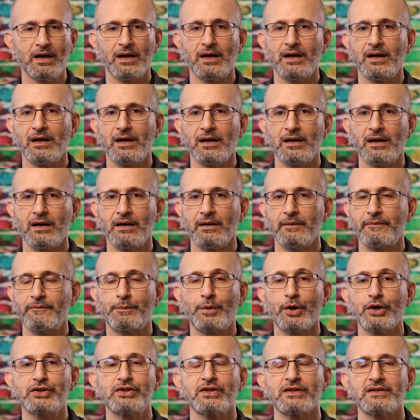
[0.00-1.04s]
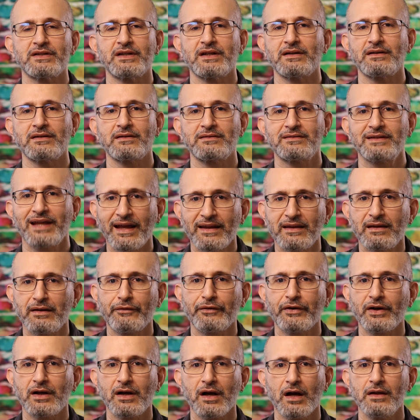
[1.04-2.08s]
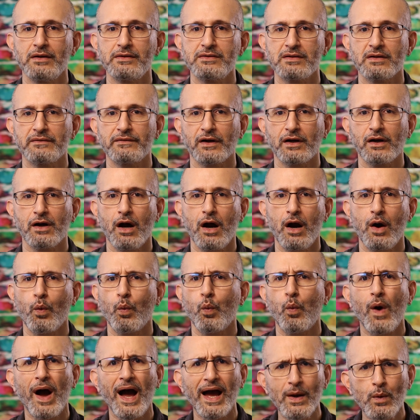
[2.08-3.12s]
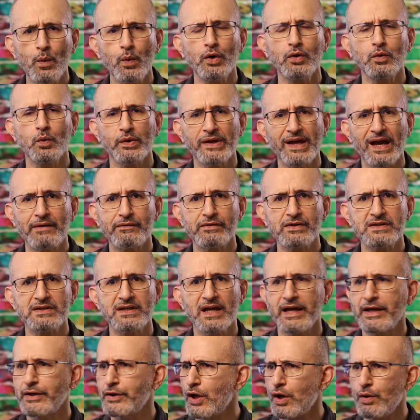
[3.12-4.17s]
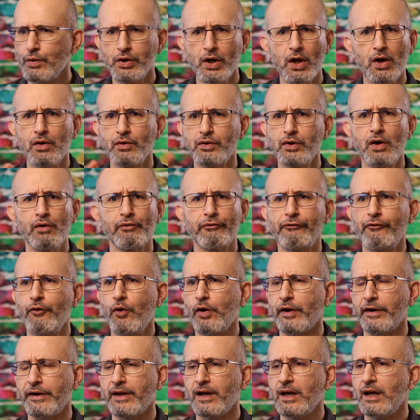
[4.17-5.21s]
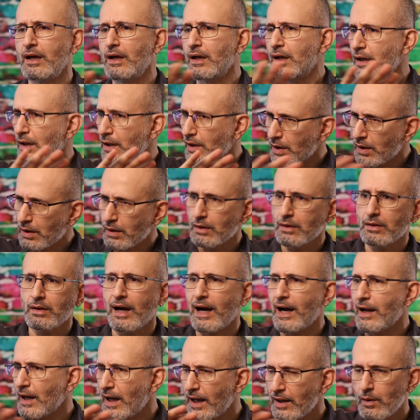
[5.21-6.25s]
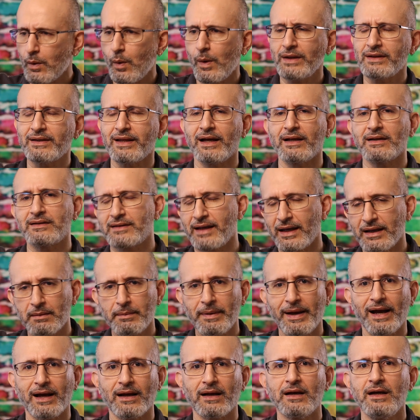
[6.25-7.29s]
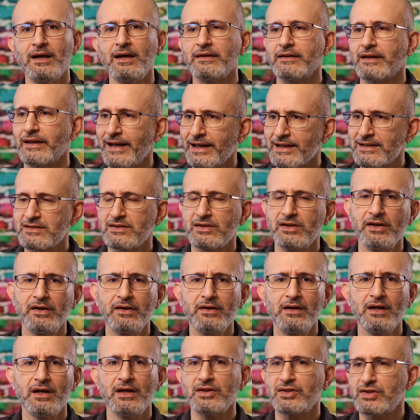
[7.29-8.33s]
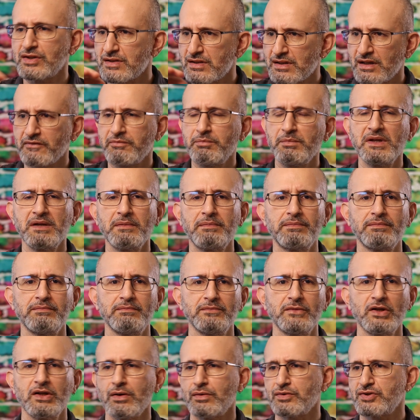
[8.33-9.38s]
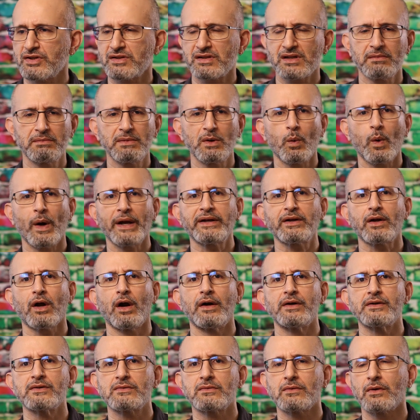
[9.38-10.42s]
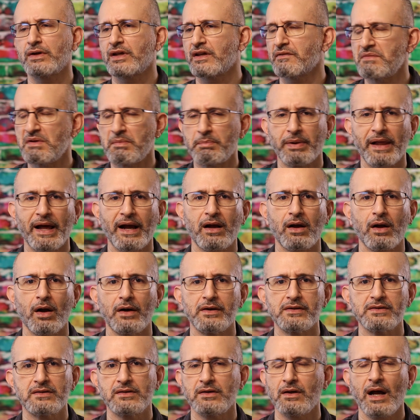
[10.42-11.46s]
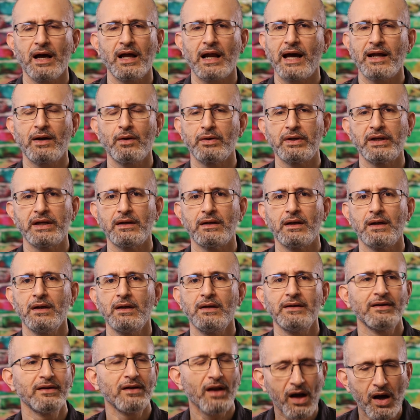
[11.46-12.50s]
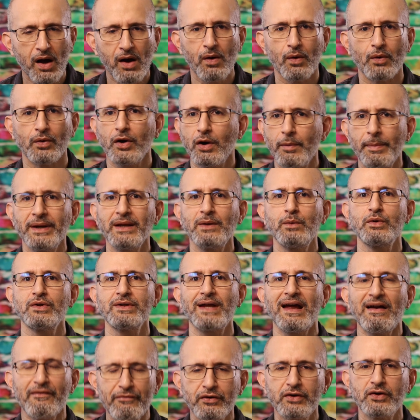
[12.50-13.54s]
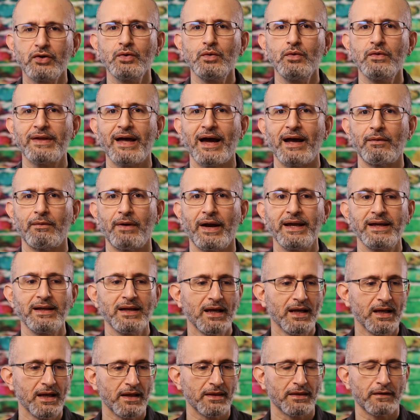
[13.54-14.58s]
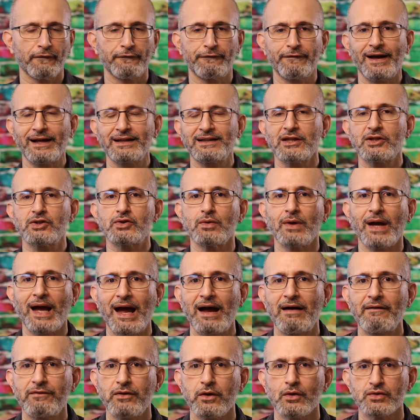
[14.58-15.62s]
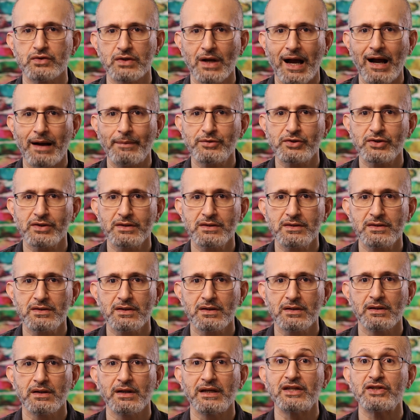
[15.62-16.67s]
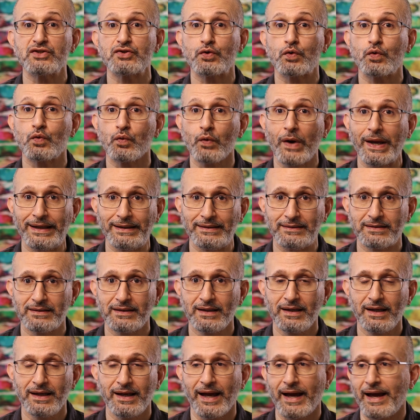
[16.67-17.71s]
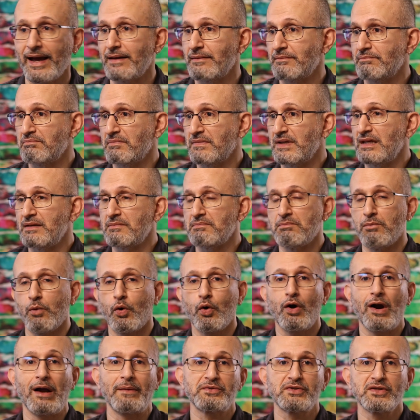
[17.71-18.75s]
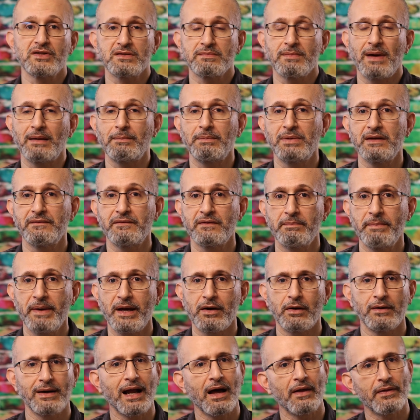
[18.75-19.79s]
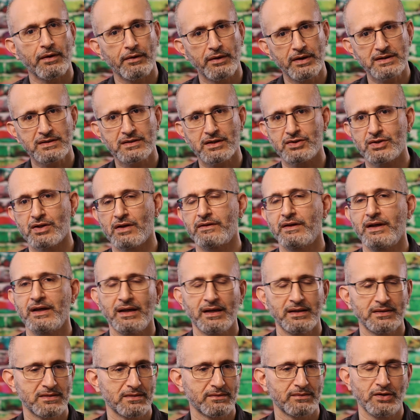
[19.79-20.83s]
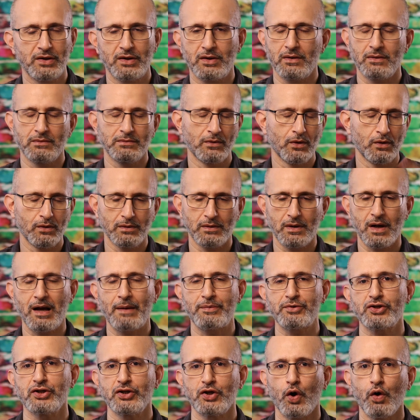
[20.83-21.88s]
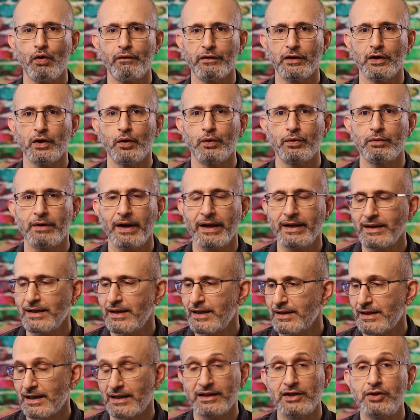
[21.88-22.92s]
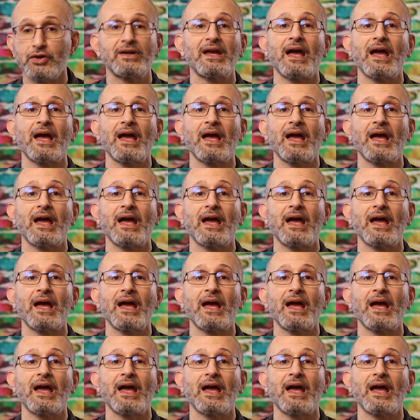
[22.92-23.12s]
of purchasing 10 different colors of a car, why would we ever say, no, Ford, I don't want that, take it back. The next year, just give me white cars, or give me black cars. I don't need, no, nobody would ever do that, right? The fact that you have those options is great, and more options might be even better. Now, there is such a thing as, option overload, right? And then you